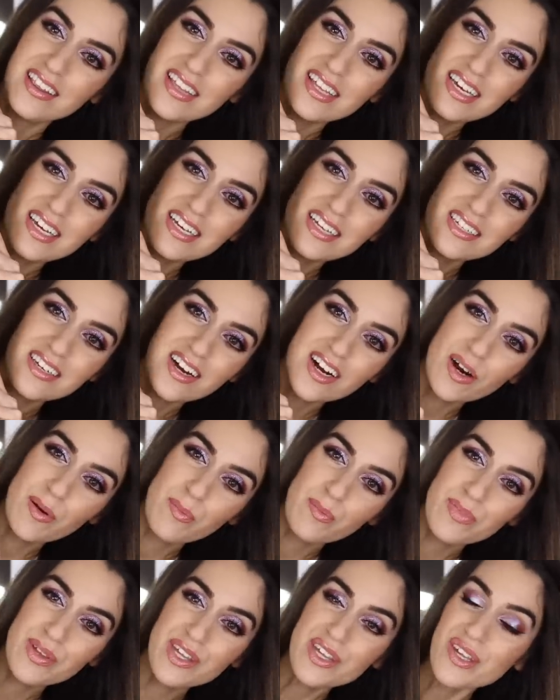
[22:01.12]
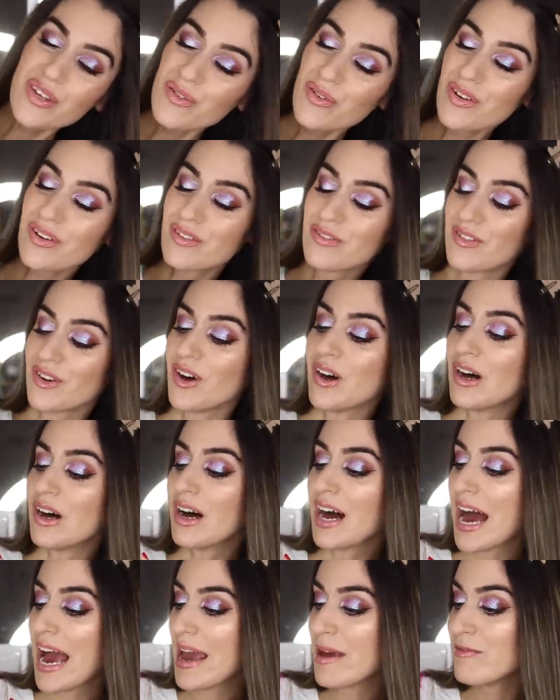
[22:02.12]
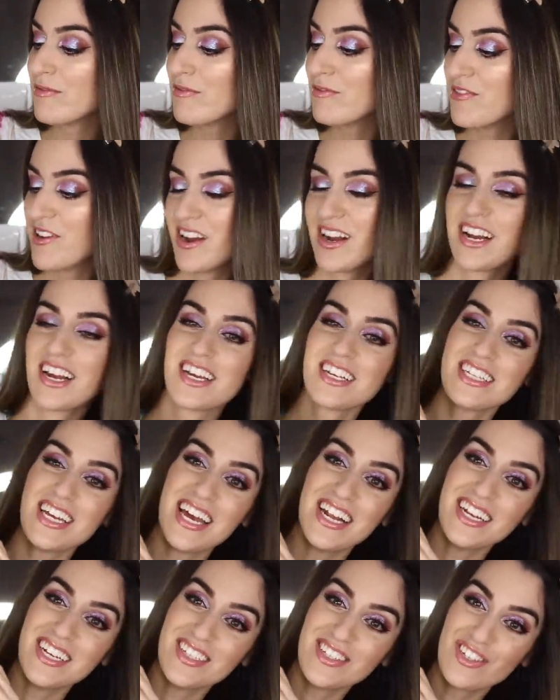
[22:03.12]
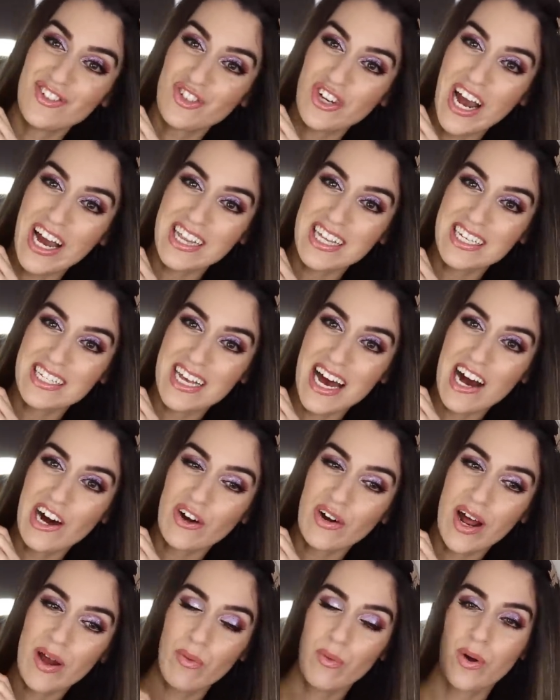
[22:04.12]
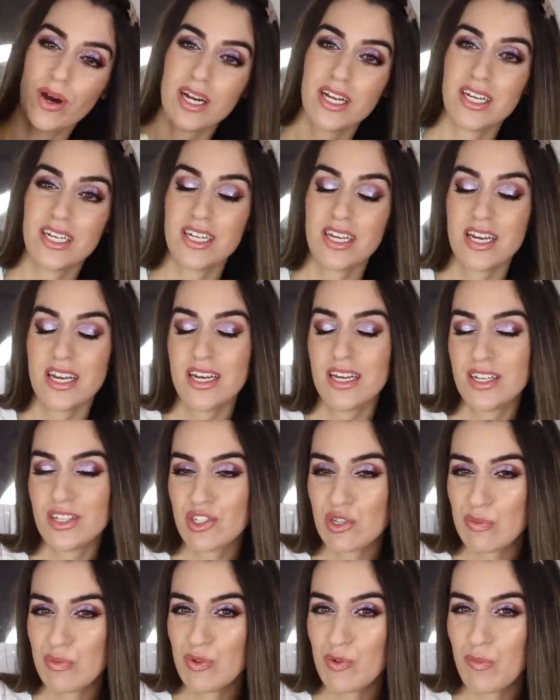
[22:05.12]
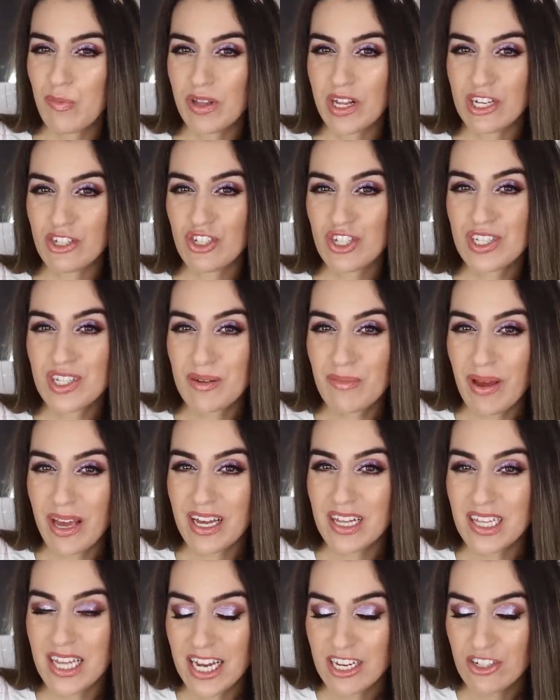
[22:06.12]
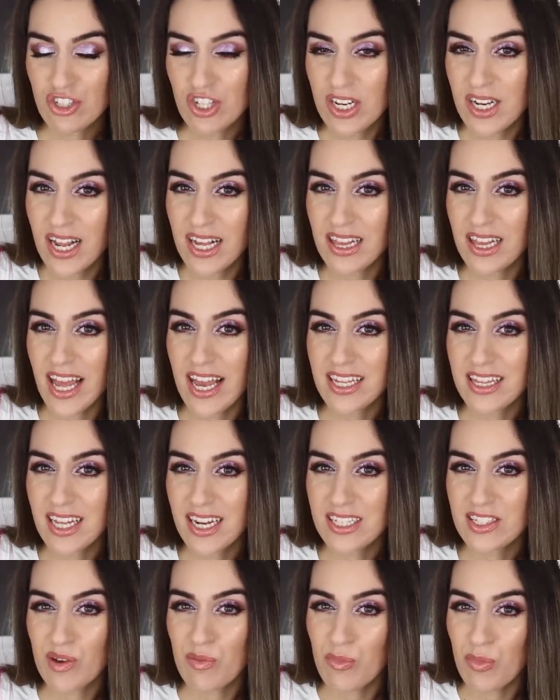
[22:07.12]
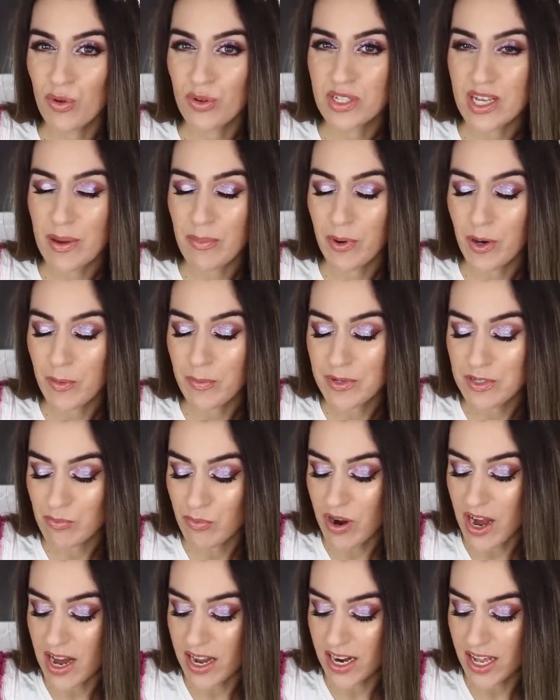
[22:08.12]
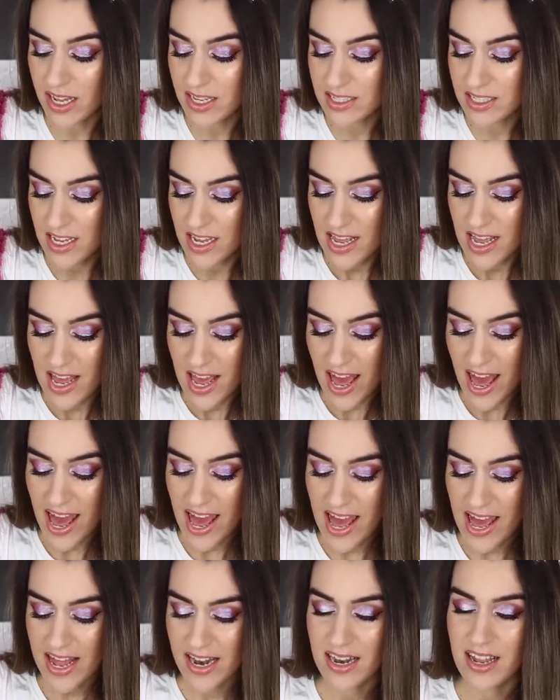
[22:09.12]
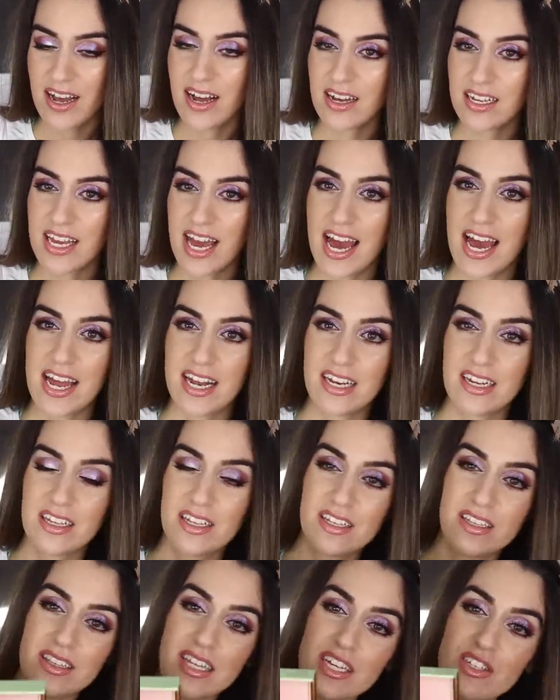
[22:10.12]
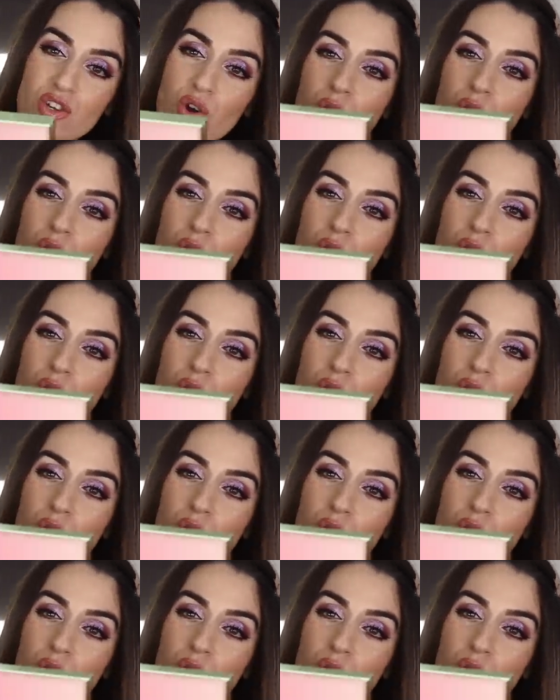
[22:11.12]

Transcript: These are beautiful. I am very excited to try these out. I wanted some new blushes in my collection, and I like that it's a multi-purpose product. And again, they